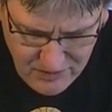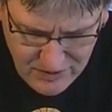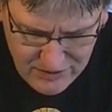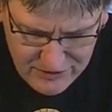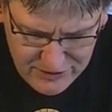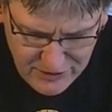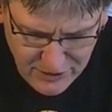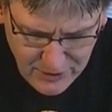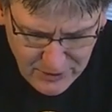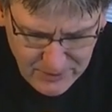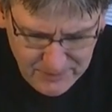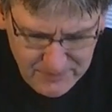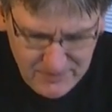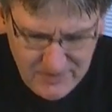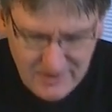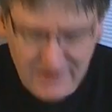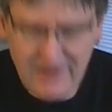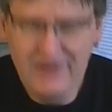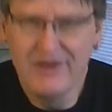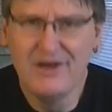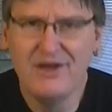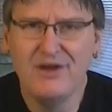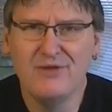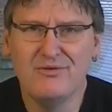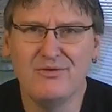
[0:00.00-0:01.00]
So
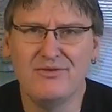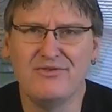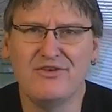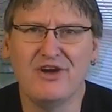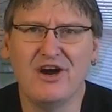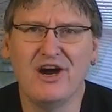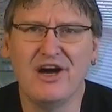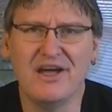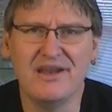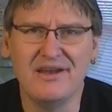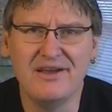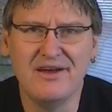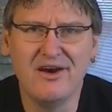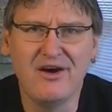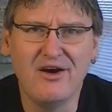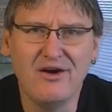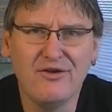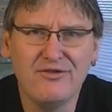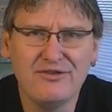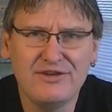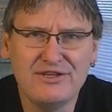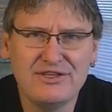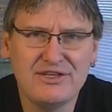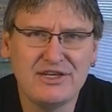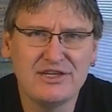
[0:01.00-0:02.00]
we've got
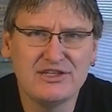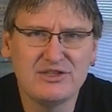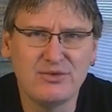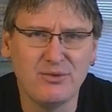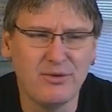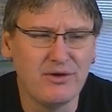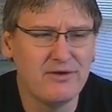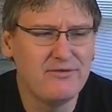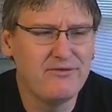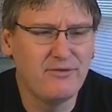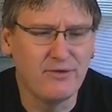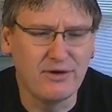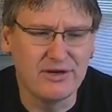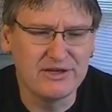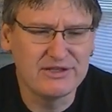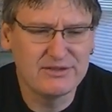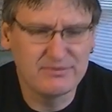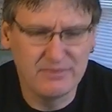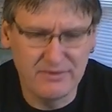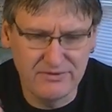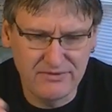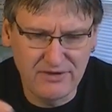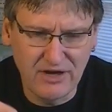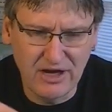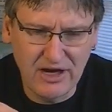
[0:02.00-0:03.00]
all these things going for
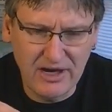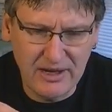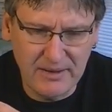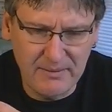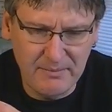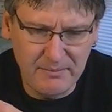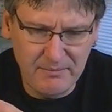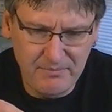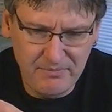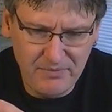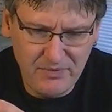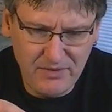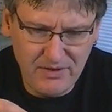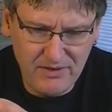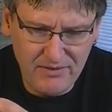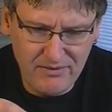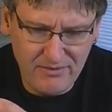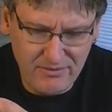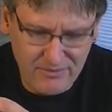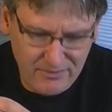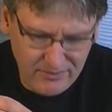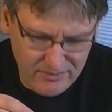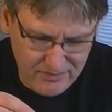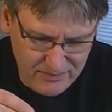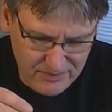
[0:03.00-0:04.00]
us. We've got
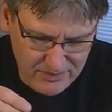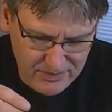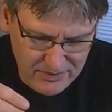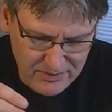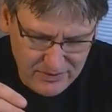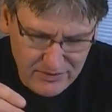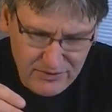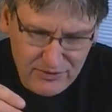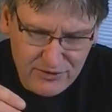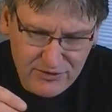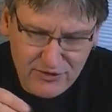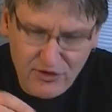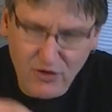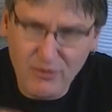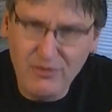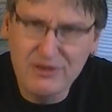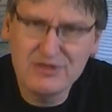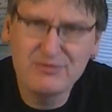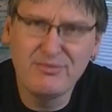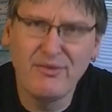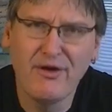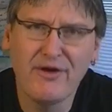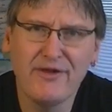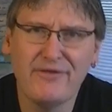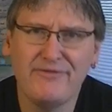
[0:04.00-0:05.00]
so
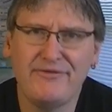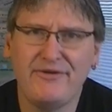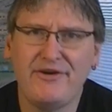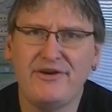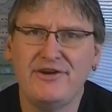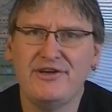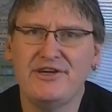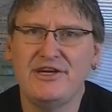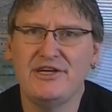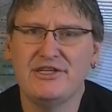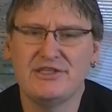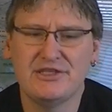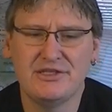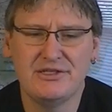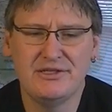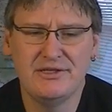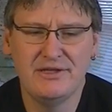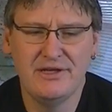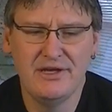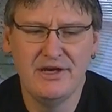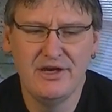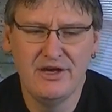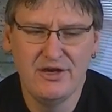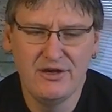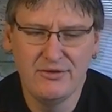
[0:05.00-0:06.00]
much model
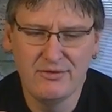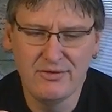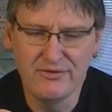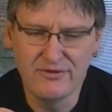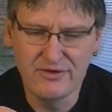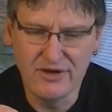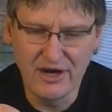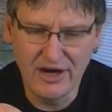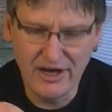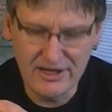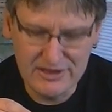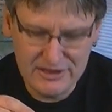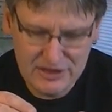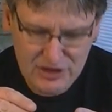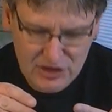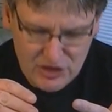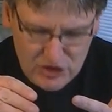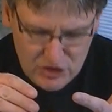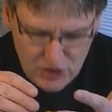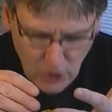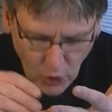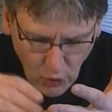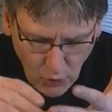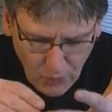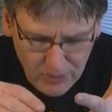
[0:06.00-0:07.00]
variation. We've got
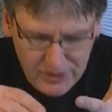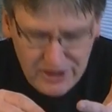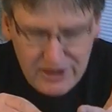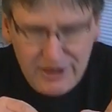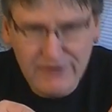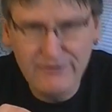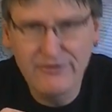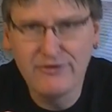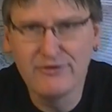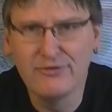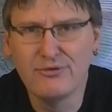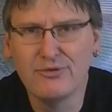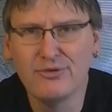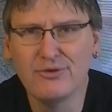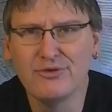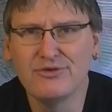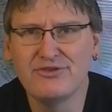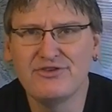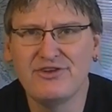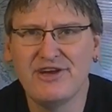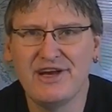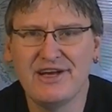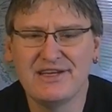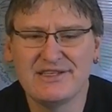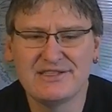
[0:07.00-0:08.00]
so many different rule
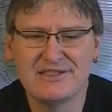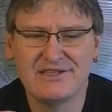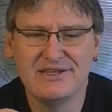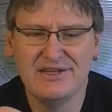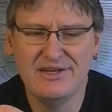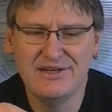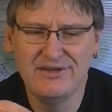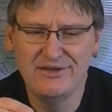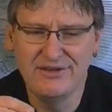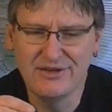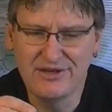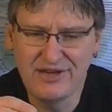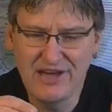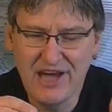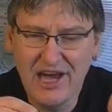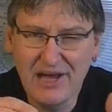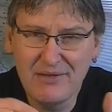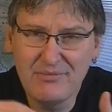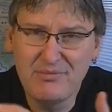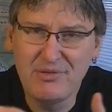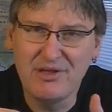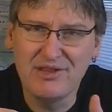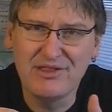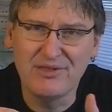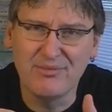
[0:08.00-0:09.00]
sets. You
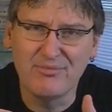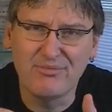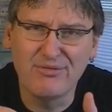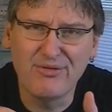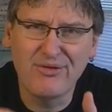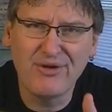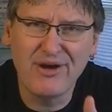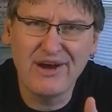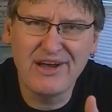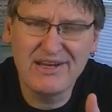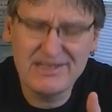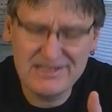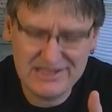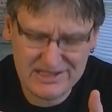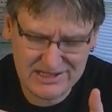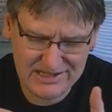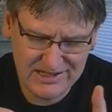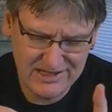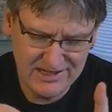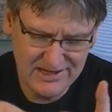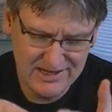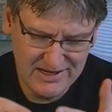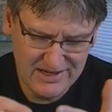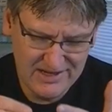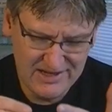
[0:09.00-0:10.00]
can't beat the
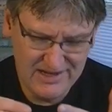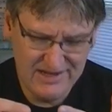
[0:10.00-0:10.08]
price.